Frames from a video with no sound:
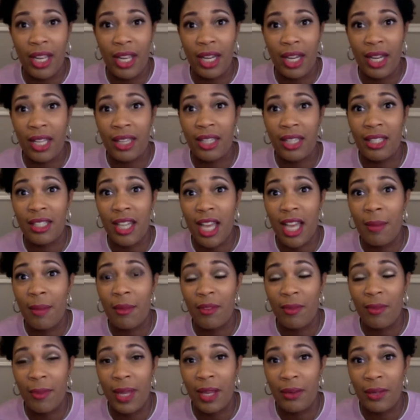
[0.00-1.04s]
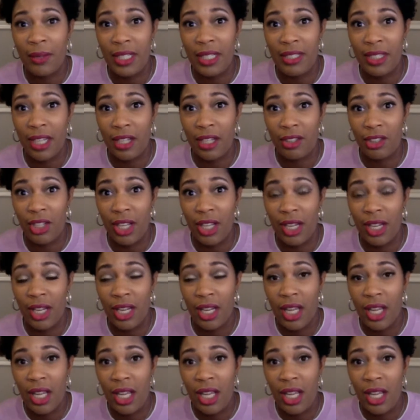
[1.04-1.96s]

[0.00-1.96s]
And at the time of my resection,